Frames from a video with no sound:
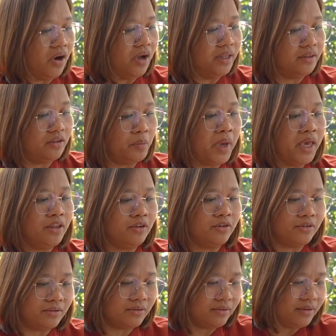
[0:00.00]
on
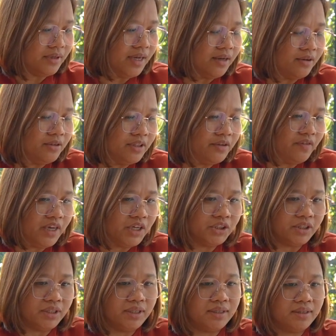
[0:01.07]
tomato. Uh, cultivation.